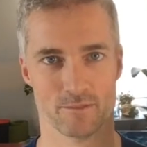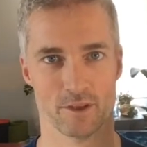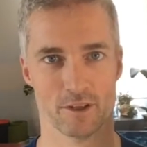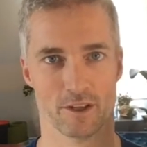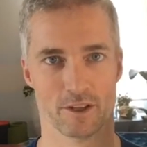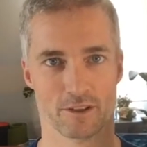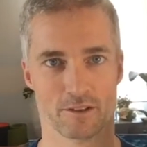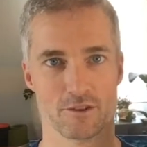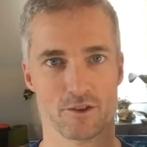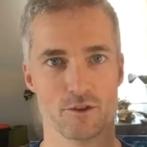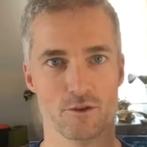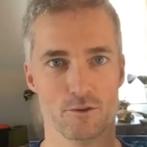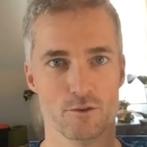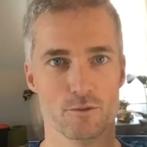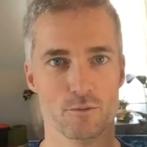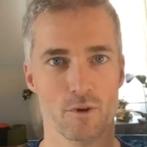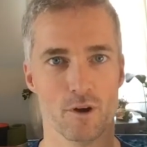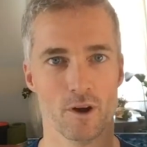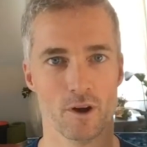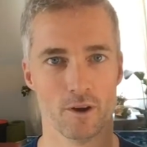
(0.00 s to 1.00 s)
like
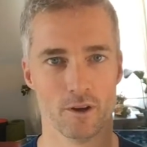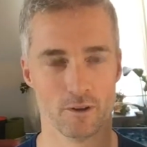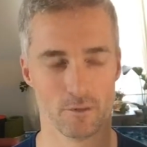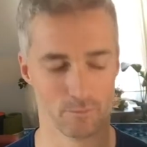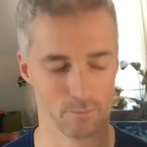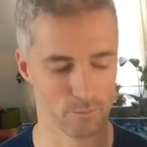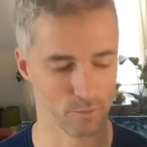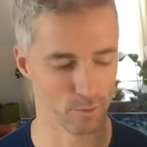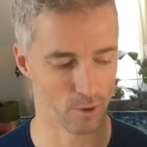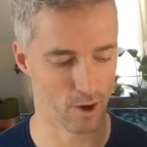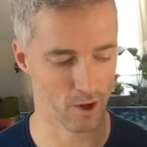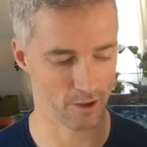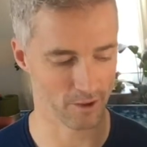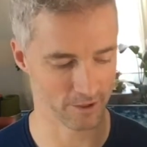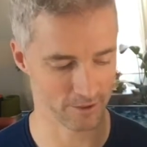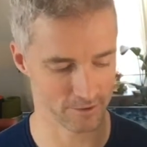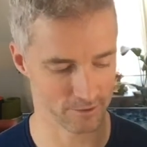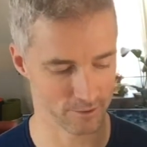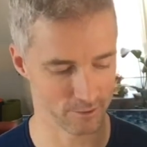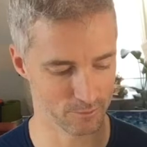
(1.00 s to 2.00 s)
too broad,
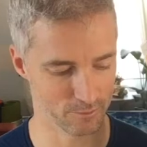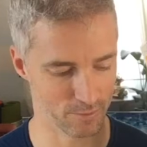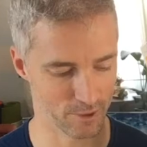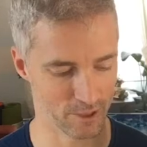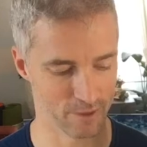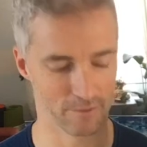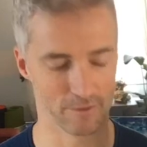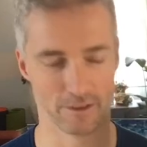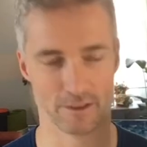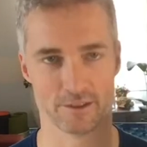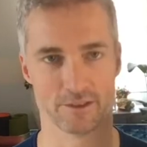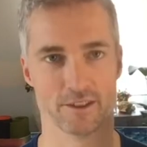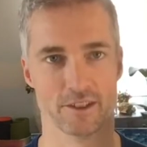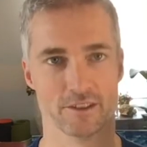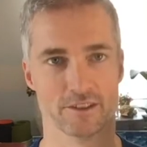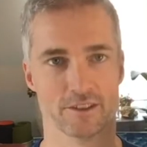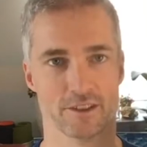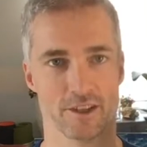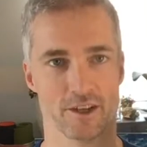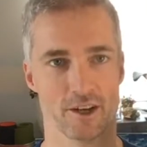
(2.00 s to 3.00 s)
like too big of a
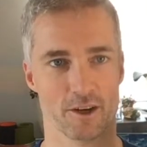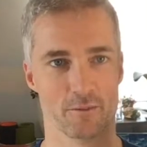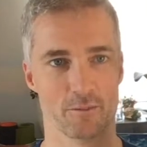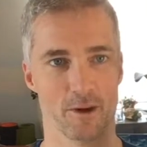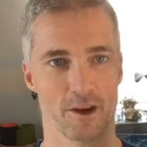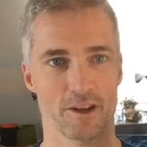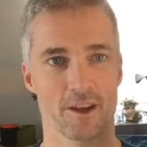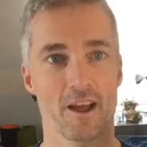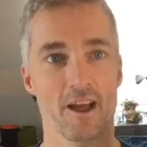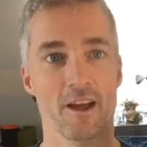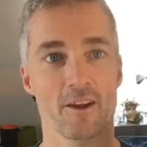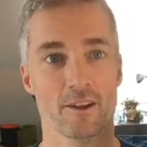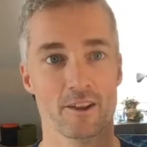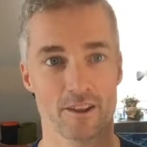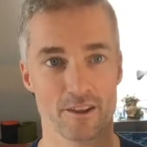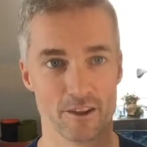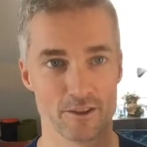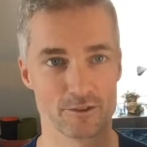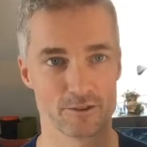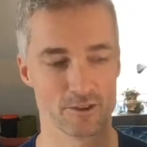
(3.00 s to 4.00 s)
distinction here, but
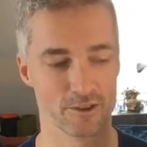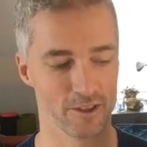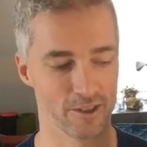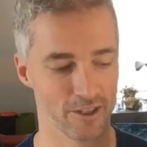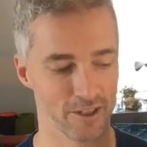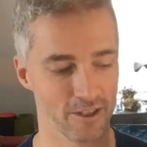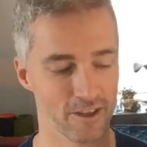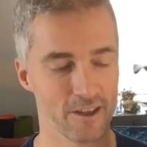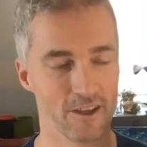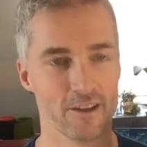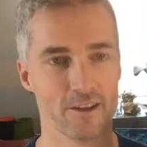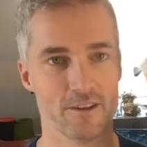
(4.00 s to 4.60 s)
literally